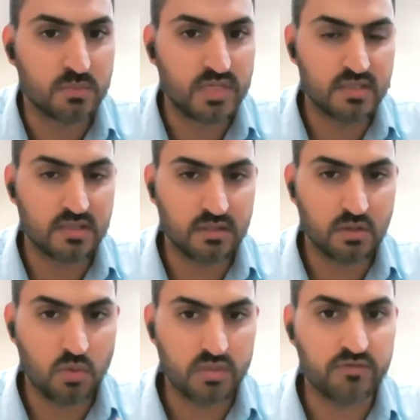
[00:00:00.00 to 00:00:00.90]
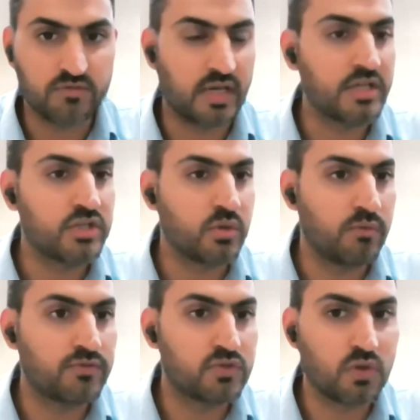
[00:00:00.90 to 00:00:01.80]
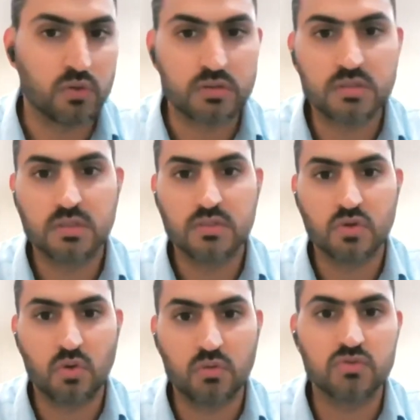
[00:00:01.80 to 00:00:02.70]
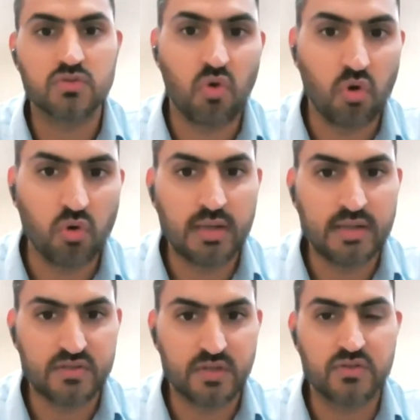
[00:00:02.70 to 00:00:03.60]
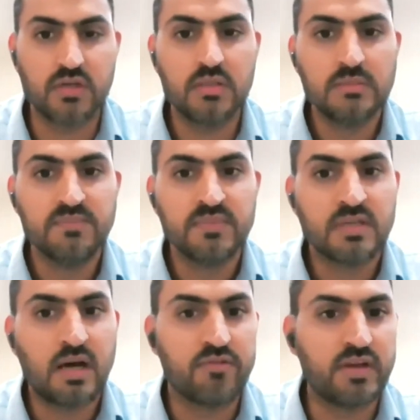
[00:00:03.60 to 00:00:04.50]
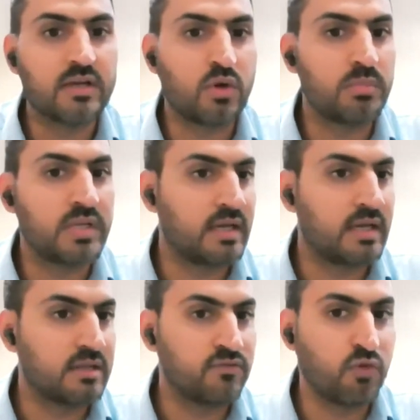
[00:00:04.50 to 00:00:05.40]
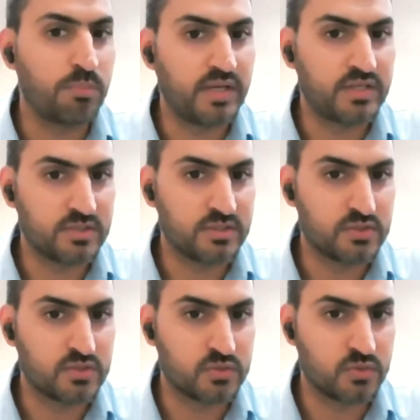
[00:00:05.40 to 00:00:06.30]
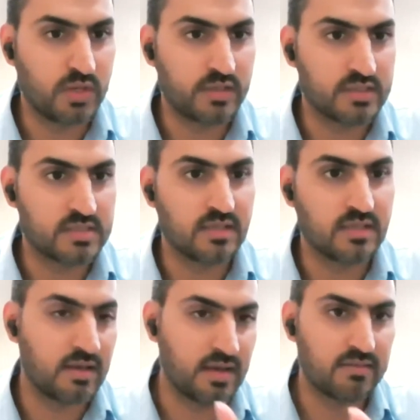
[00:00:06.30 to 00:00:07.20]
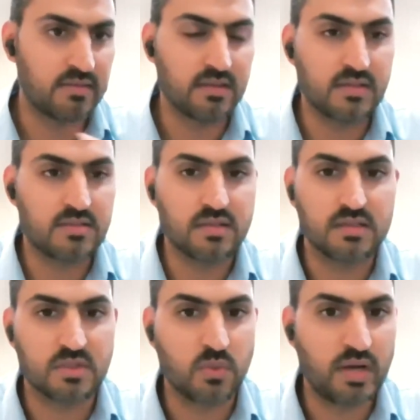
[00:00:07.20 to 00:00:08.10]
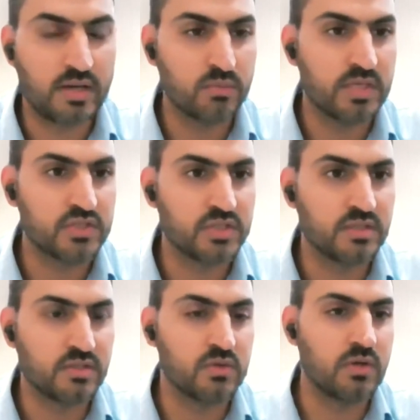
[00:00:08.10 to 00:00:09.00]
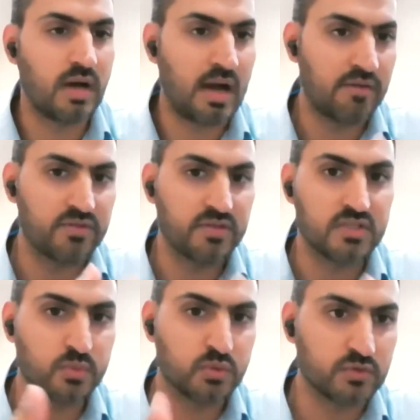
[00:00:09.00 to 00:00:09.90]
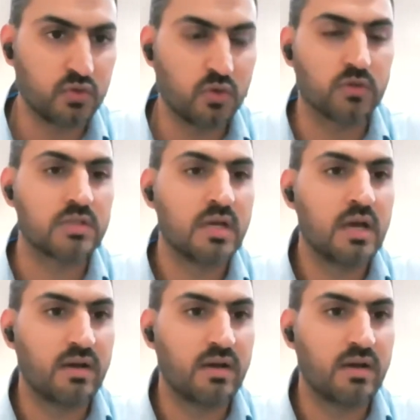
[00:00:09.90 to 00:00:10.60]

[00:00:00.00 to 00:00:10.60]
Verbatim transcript: So basically, the quantification of salt, salt, oil, et cetera, are very complicated for patients to understand, and I think that's the reason why you mentioned, you know, half a teaspoon of salt